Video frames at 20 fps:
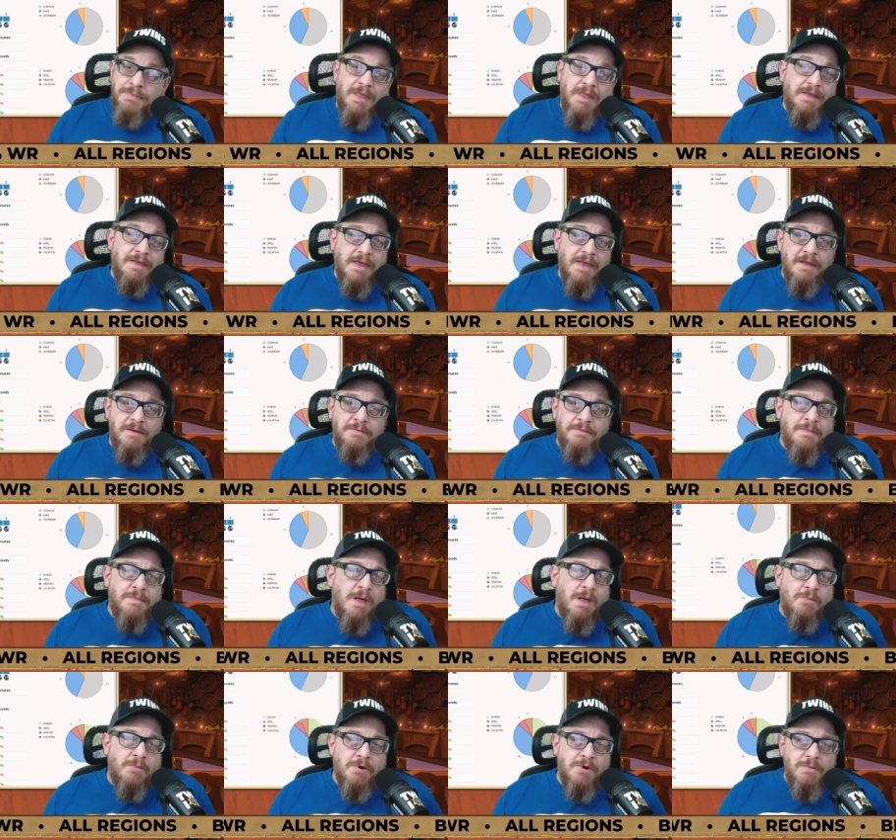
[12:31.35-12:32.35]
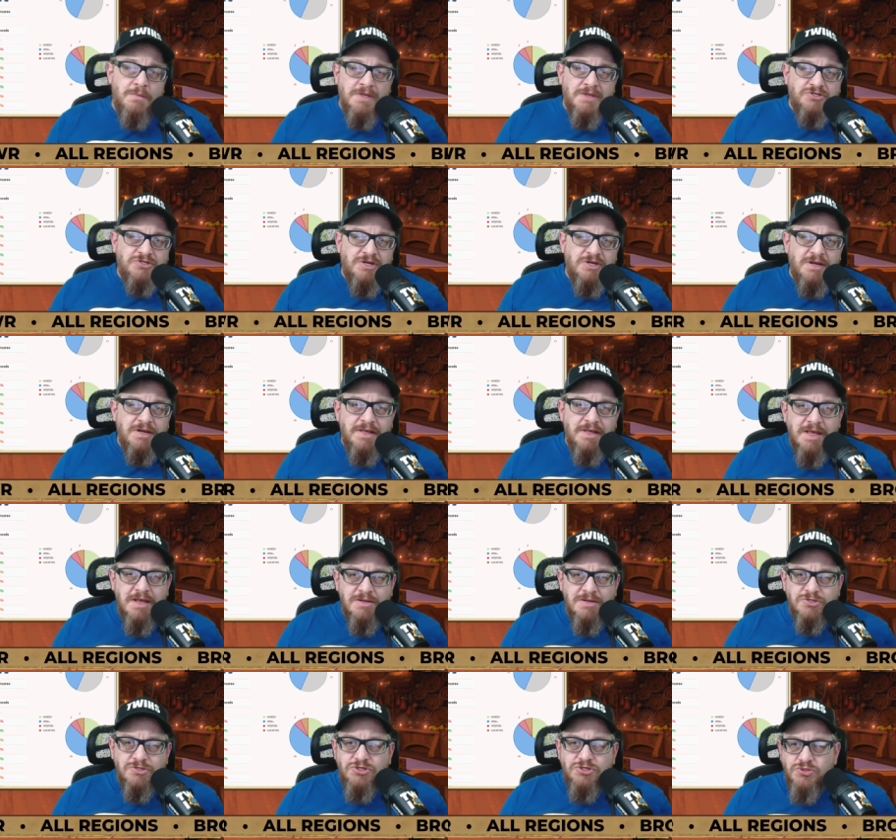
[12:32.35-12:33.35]
Again, I'm going to mention it
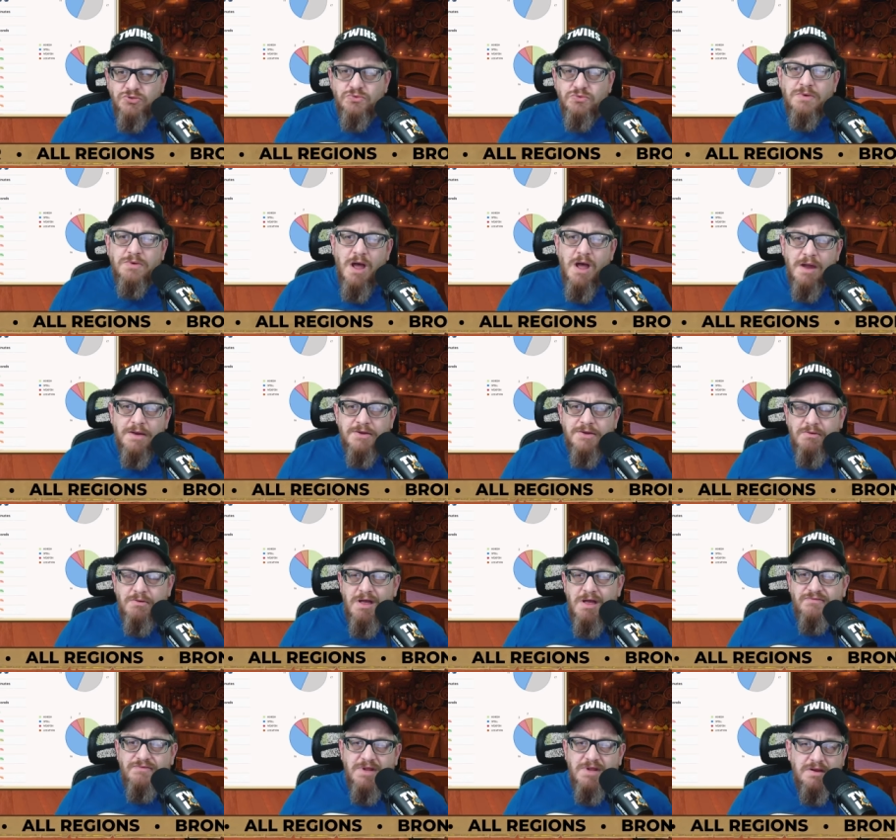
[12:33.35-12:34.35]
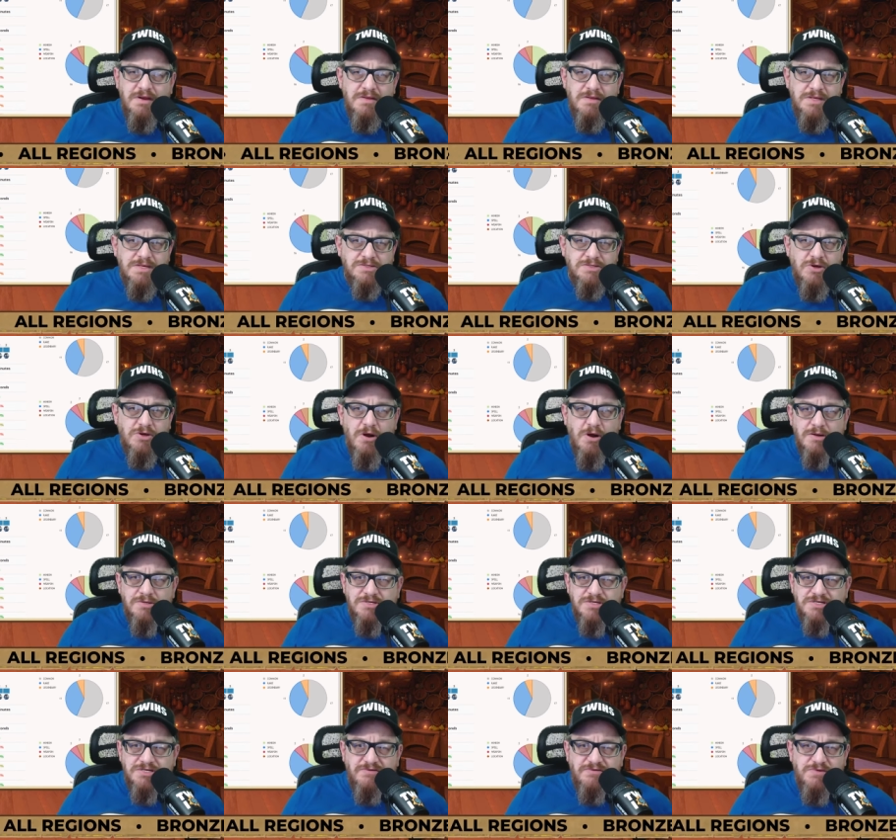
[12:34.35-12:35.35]
again, do not craft any of these
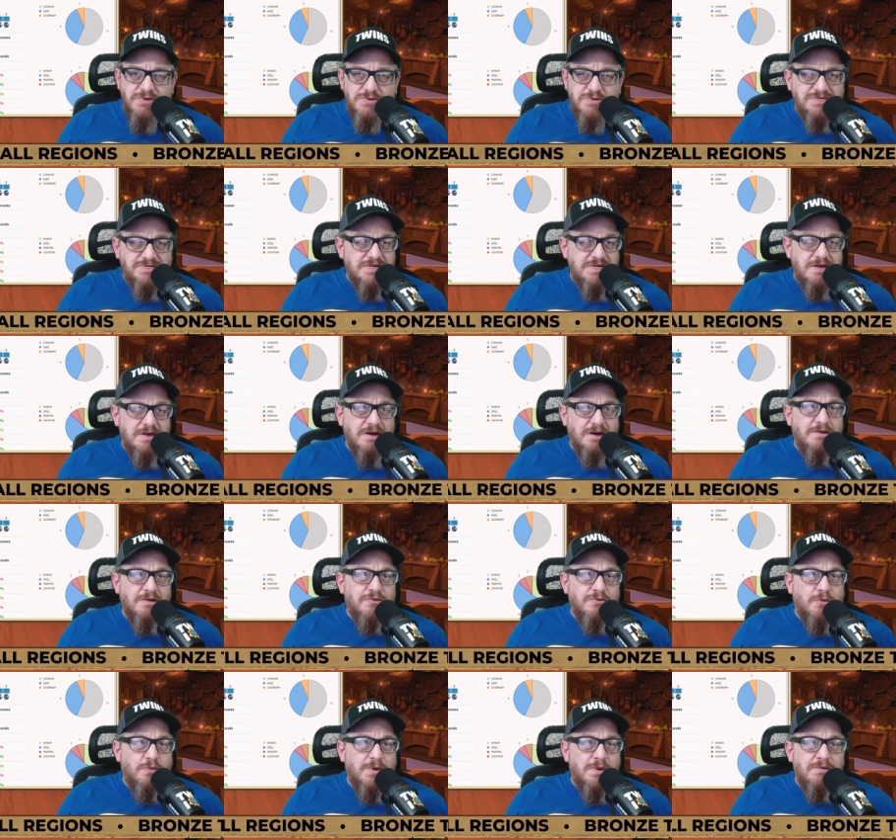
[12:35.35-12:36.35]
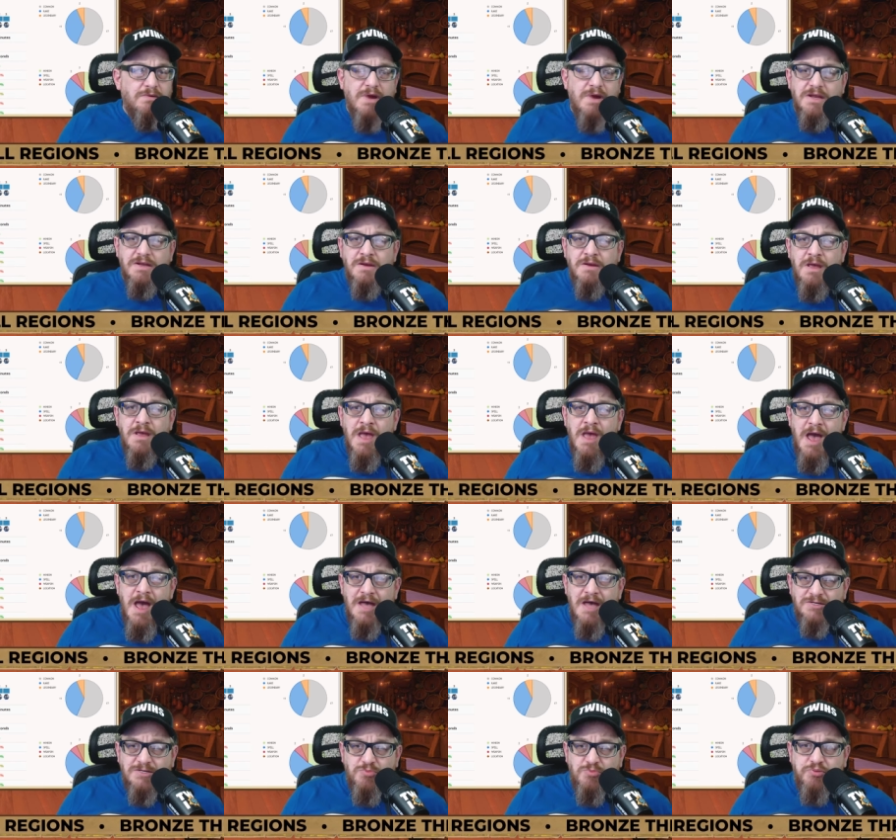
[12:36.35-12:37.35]
cards, because if you see here, the win rate
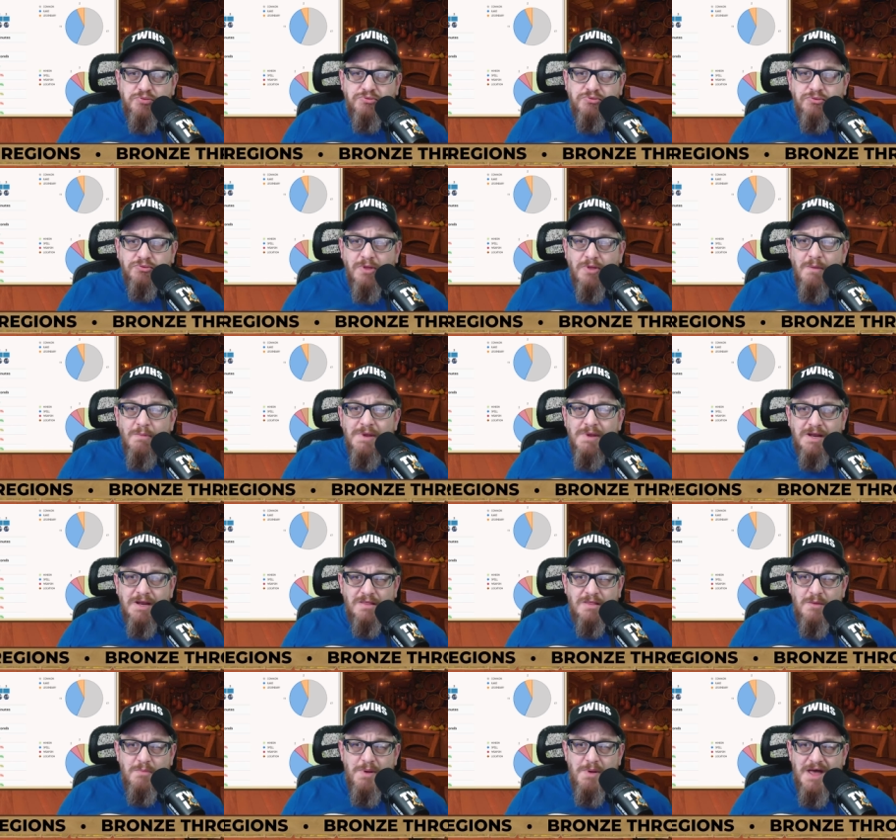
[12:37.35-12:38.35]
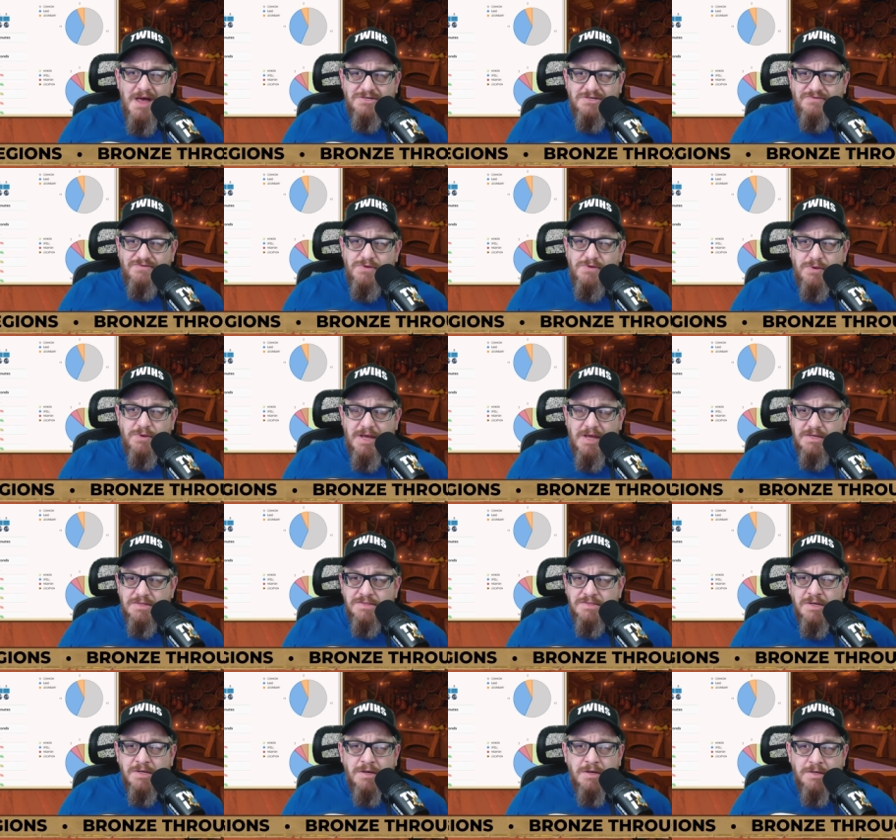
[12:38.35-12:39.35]
has plummeted in the past few
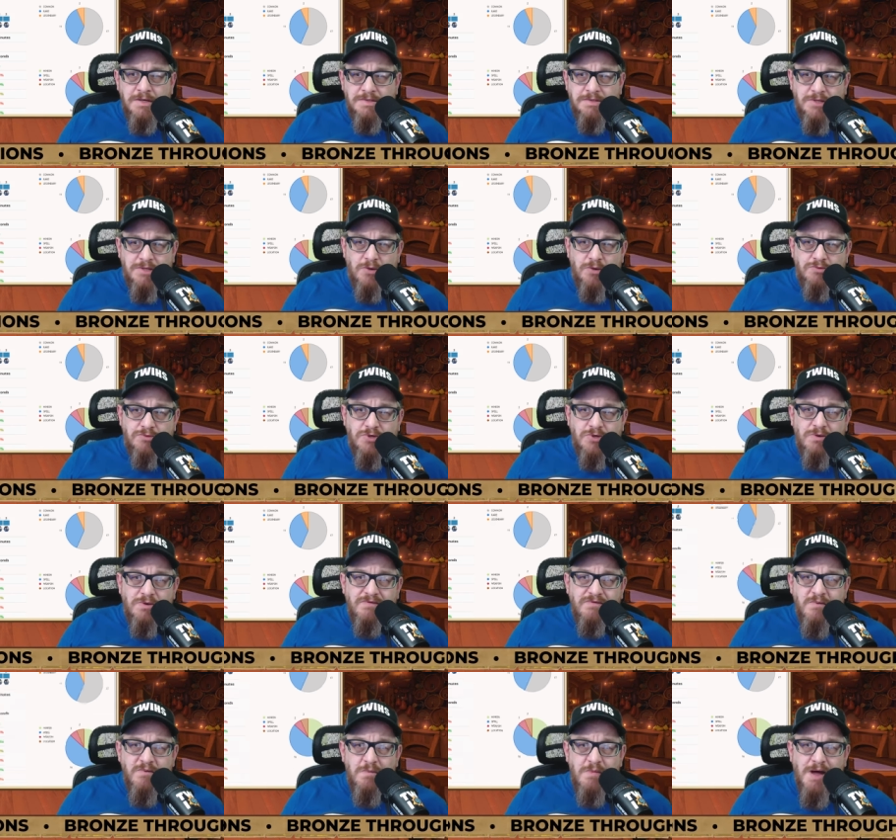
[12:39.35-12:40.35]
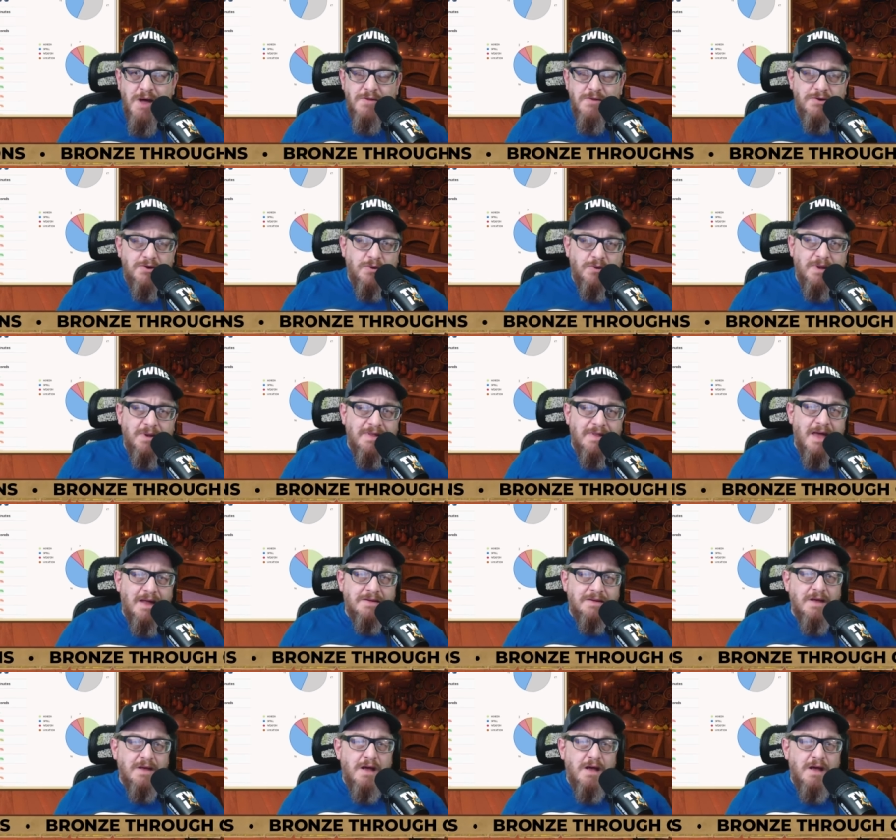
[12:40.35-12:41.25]
days, so don't even bother doing that.